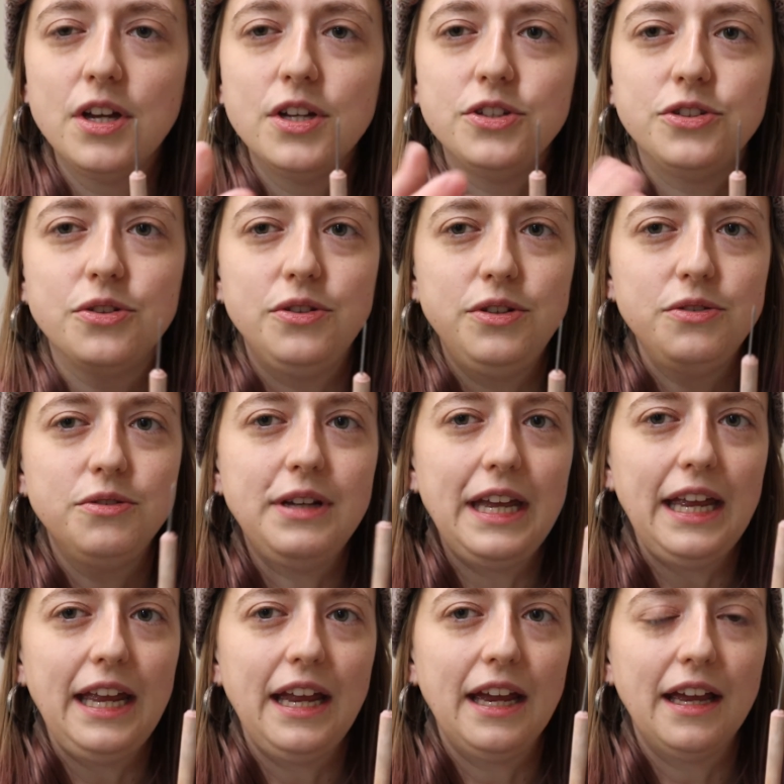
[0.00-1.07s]
so you
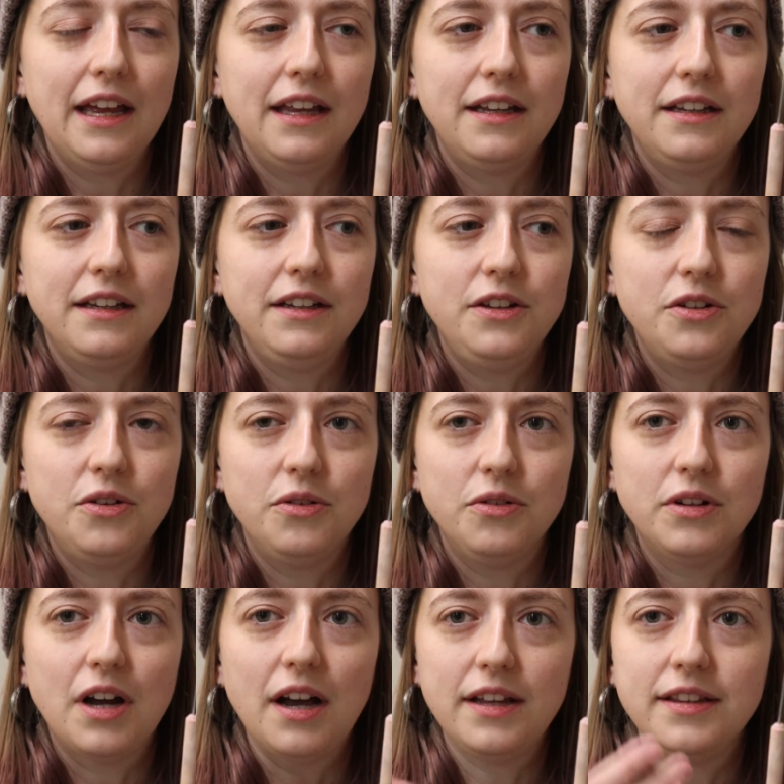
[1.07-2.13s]
can, you know,
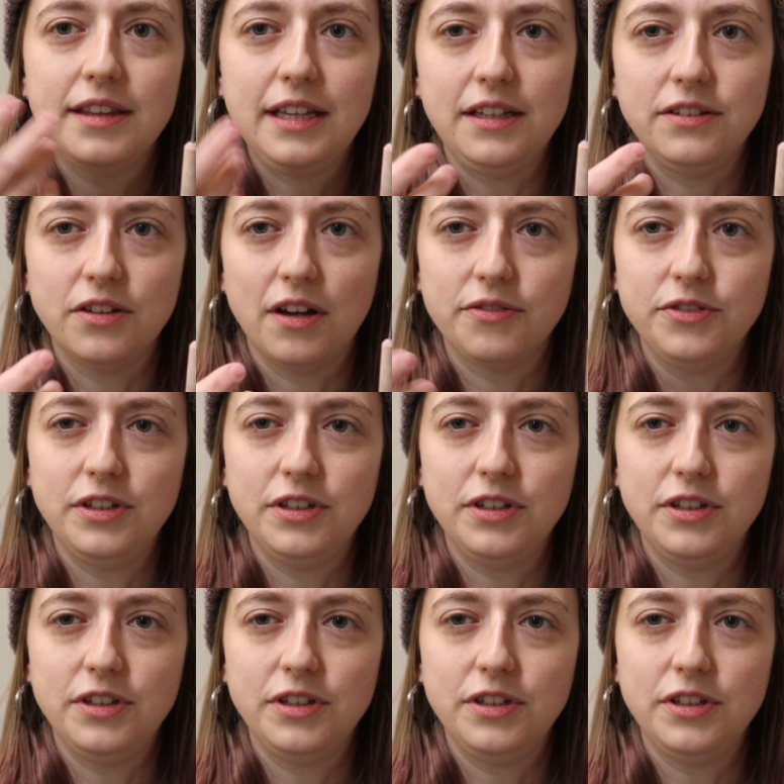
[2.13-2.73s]
cut things off.